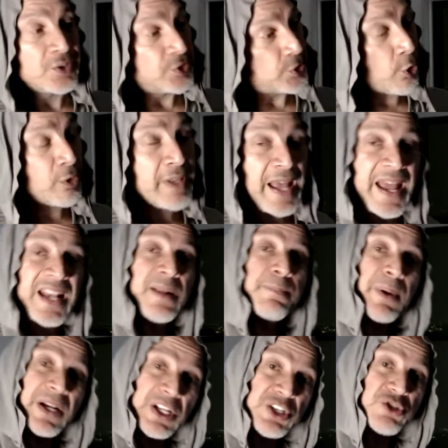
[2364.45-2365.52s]
Don't
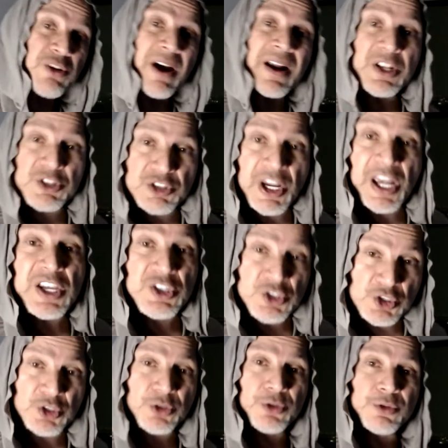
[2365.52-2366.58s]
anybody try to
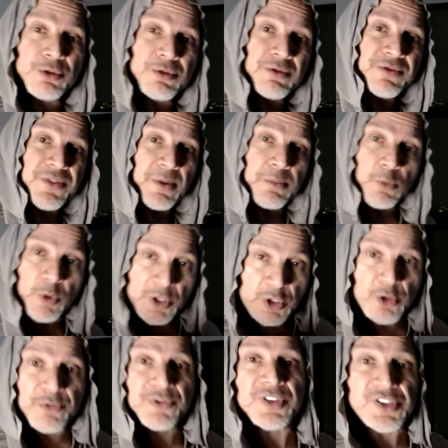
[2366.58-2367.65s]
change you from what
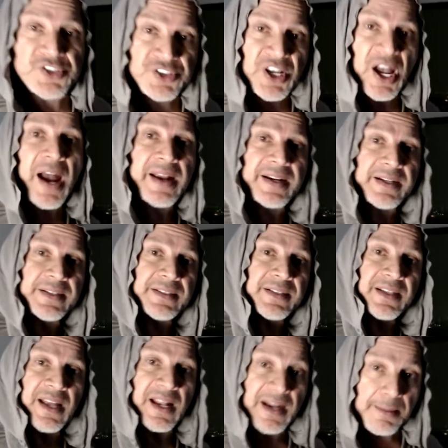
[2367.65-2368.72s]
you've decided
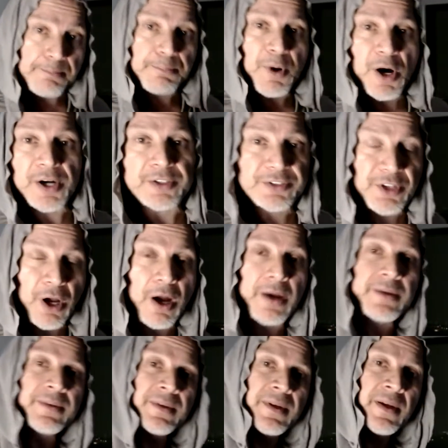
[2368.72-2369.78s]
and embarked on.
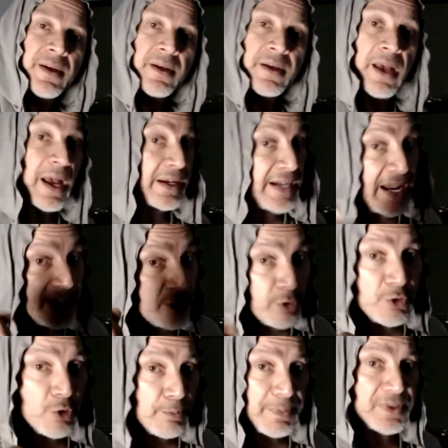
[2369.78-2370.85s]
And I know
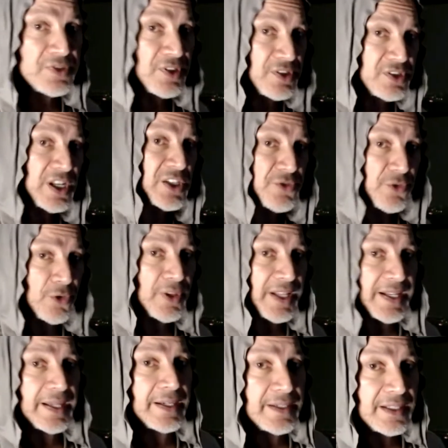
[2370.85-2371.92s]
you'll be successful
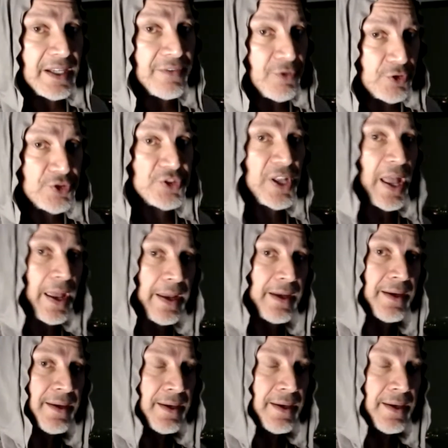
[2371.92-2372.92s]
in it if you stay.